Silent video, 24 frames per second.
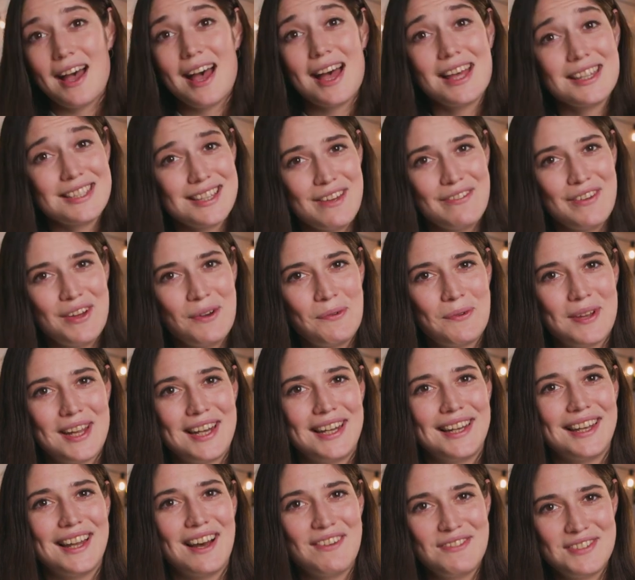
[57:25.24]
As ever, we
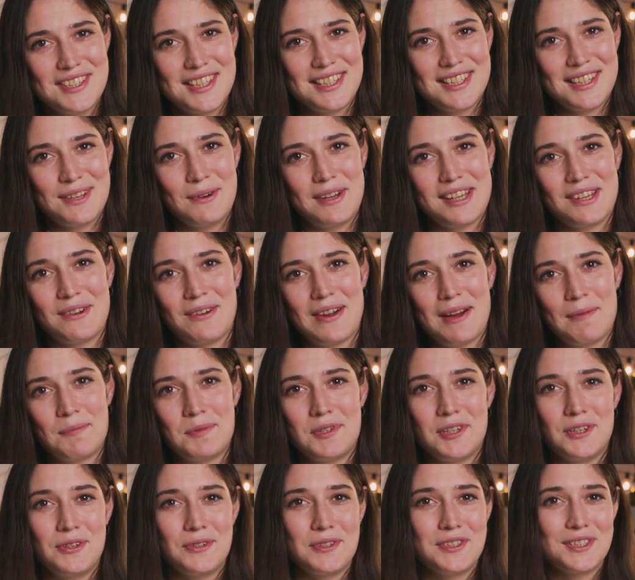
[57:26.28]
love to see what you're up
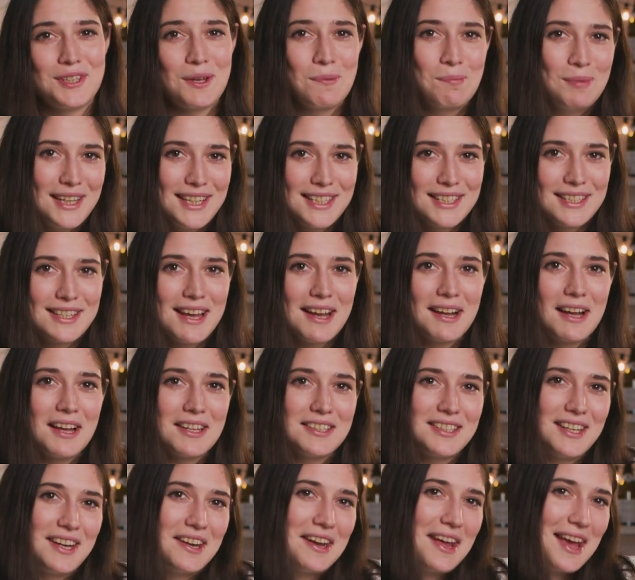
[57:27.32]
to, so please tag
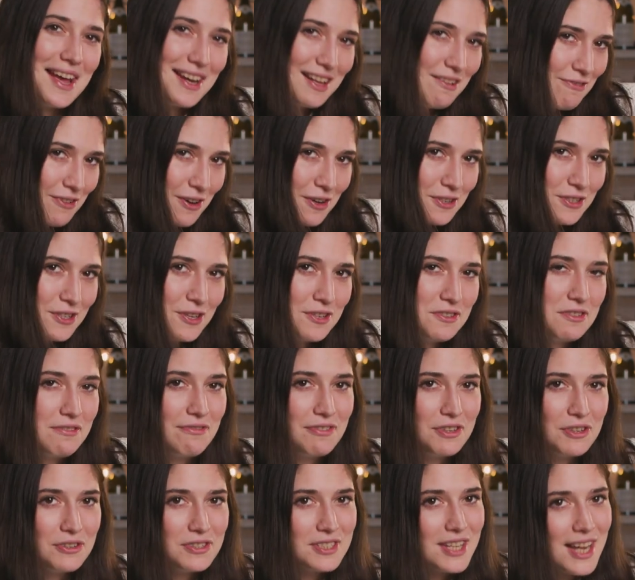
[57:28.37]
us in any photos
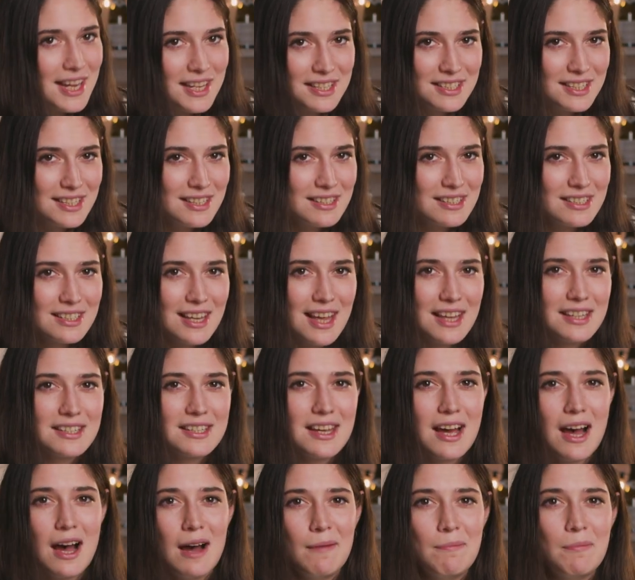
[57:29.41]
of your tasting
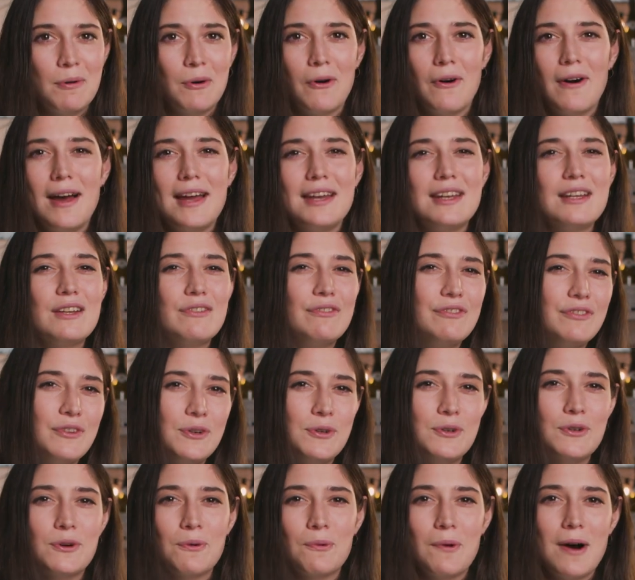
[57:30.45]
setup or any
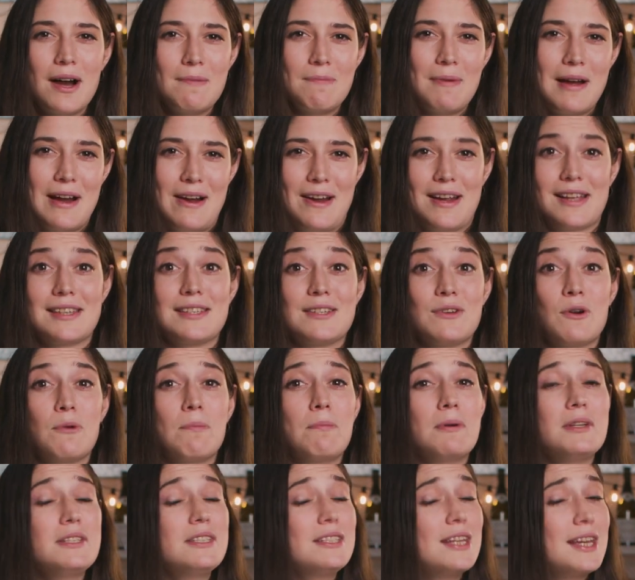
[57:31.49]
food or wine pairings you're
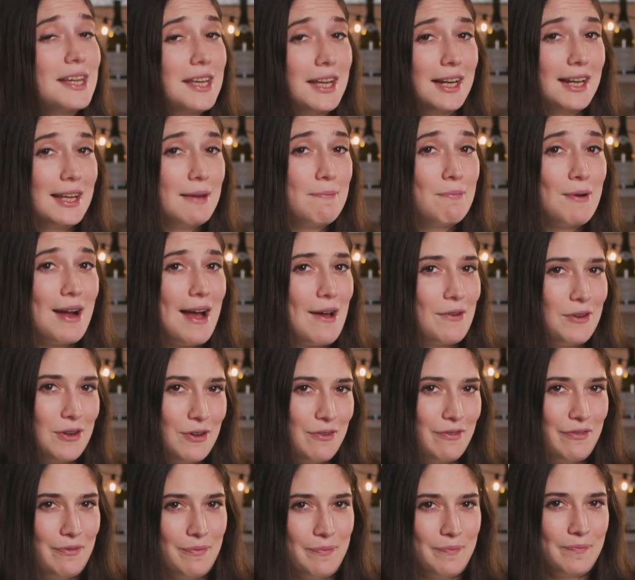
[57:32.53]
particularly proud
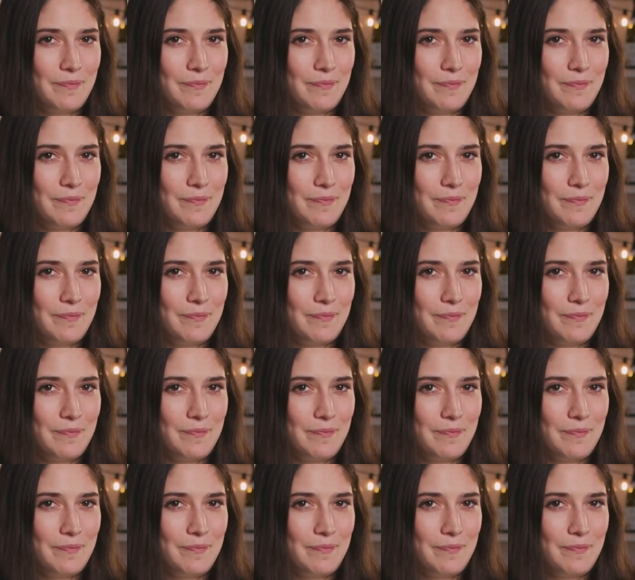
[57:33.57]
of.